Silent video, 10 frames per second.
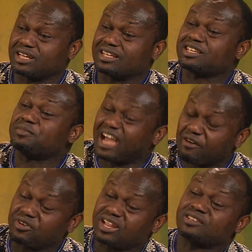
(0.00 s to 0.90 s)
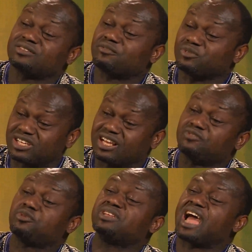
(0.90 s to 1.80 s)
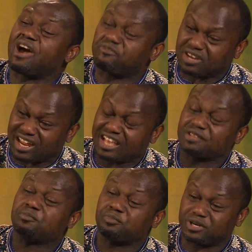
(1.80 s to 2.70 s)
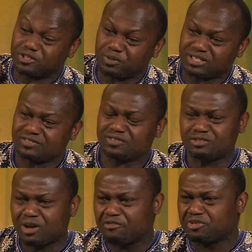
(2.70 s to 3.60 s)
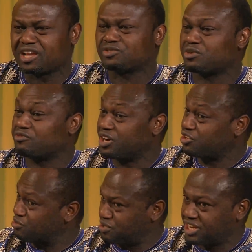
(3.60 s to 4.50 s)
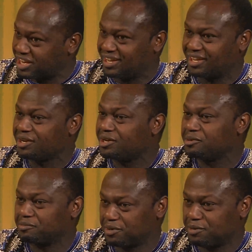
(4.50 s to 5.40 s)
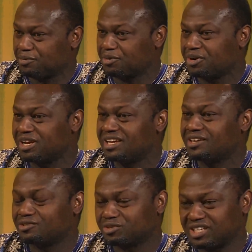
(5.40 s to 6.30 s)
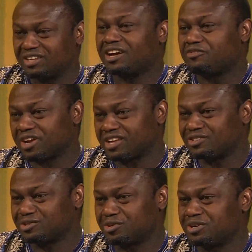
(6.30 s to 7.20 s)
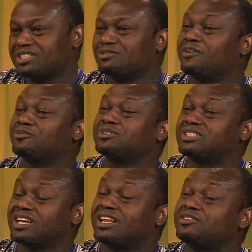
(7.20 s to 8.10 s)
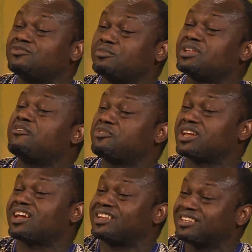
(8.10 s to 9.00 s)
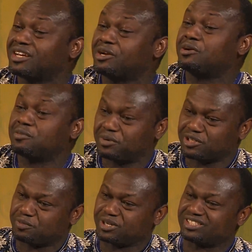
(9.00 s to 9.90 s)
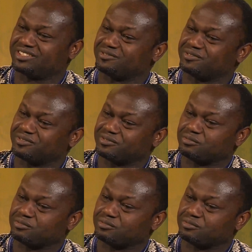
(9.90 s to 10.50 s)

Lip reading: except the Africans have to tell it from the African perspective. No, Africans were very unique people. To tell the African stories, you have to tell it from the African perspective.